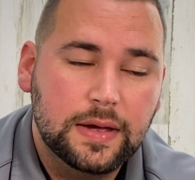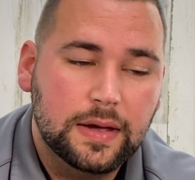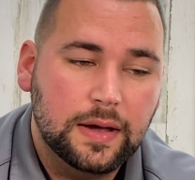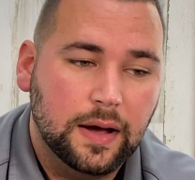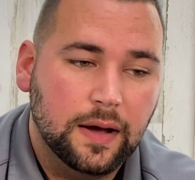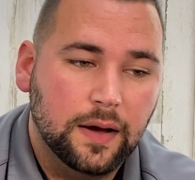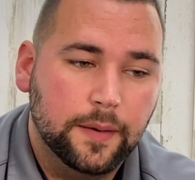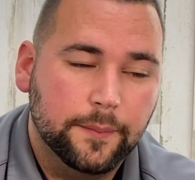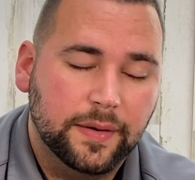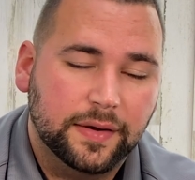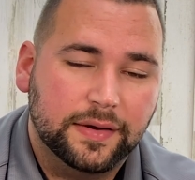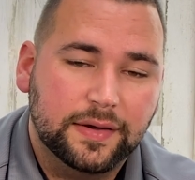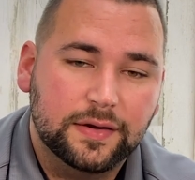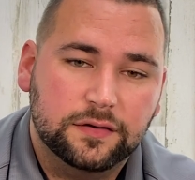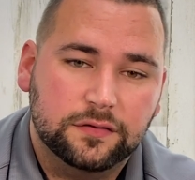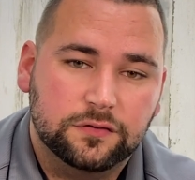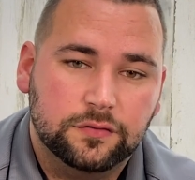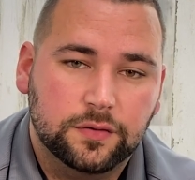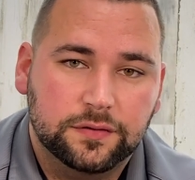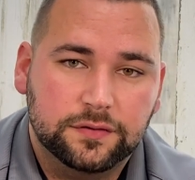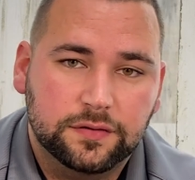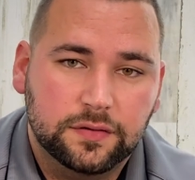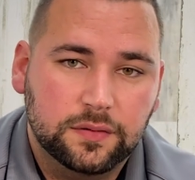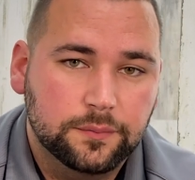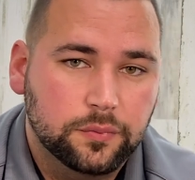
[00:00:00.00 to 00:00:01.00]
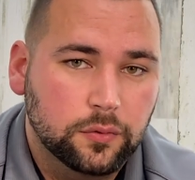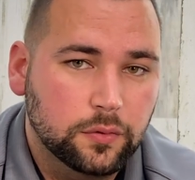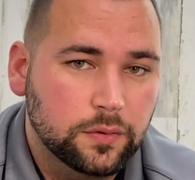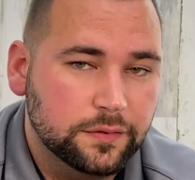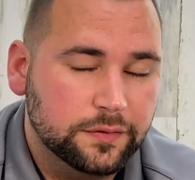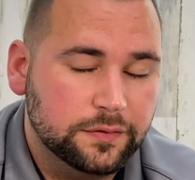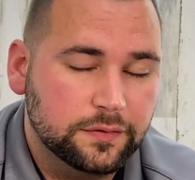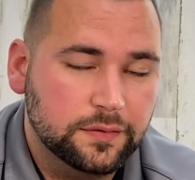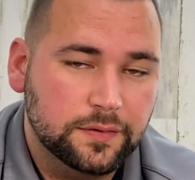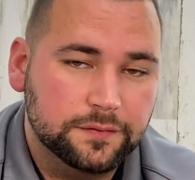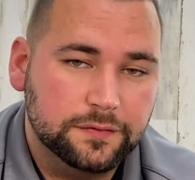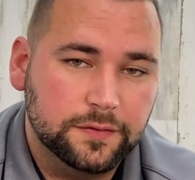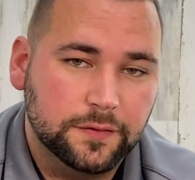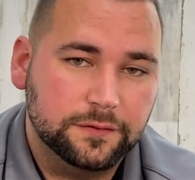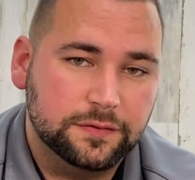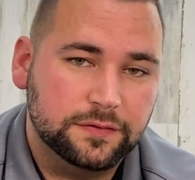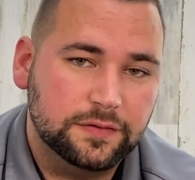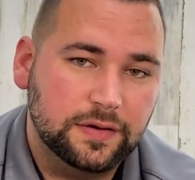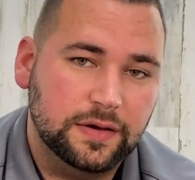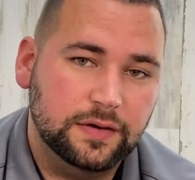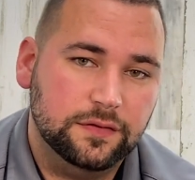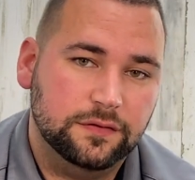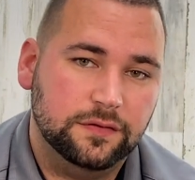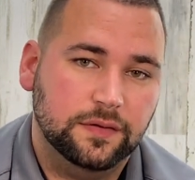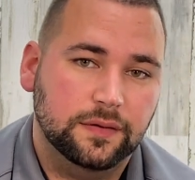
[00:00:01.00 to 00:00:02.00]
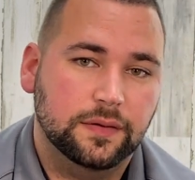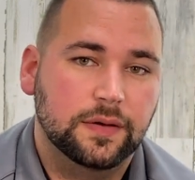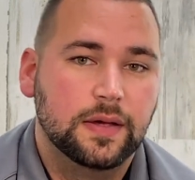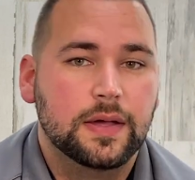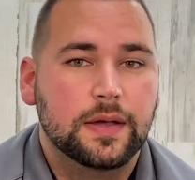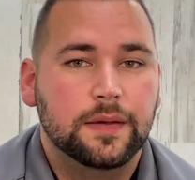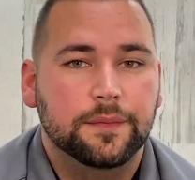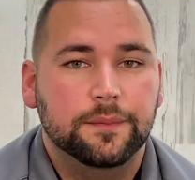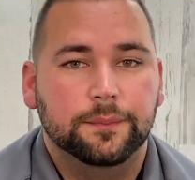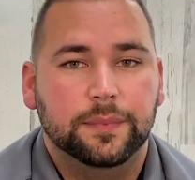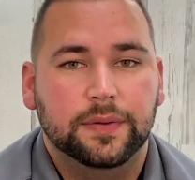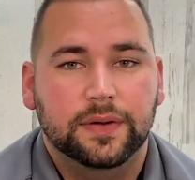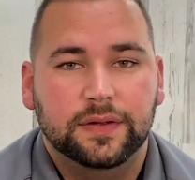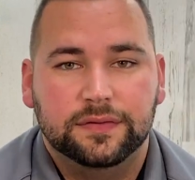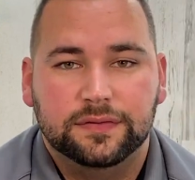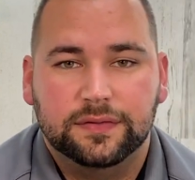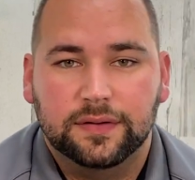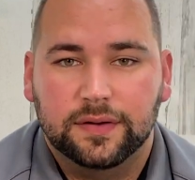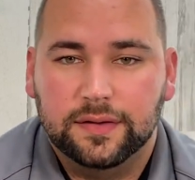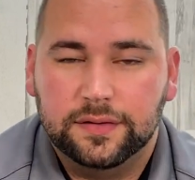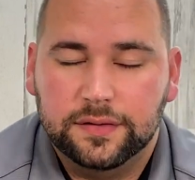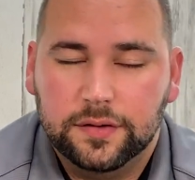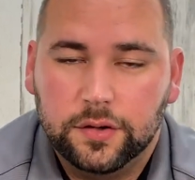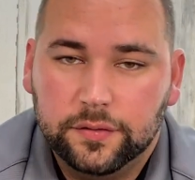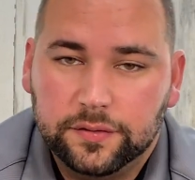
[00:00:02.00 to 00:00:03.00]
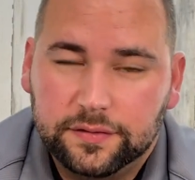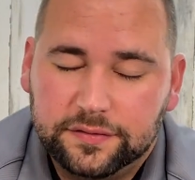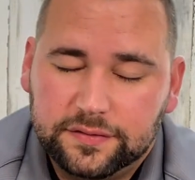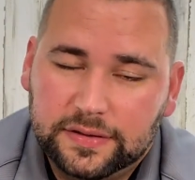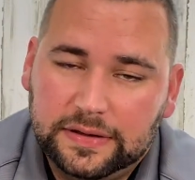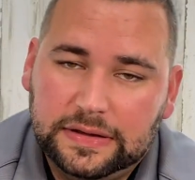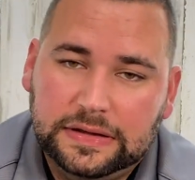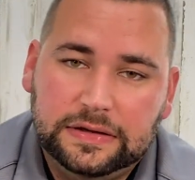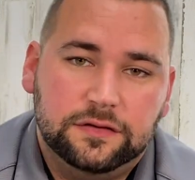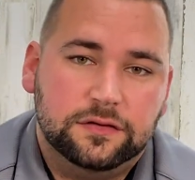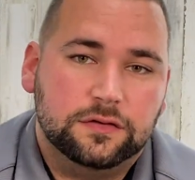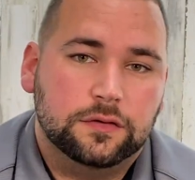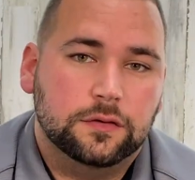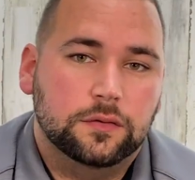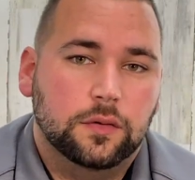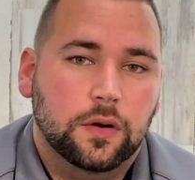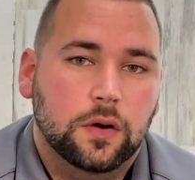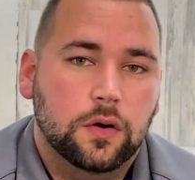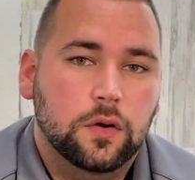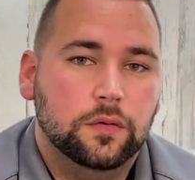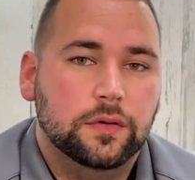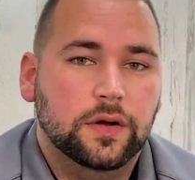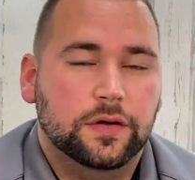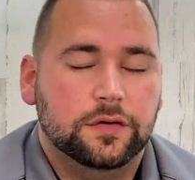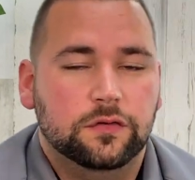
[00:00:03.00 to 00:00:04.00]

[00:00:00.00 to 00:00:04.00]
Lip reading: I can't stress the importance enough of staging, but to each their own.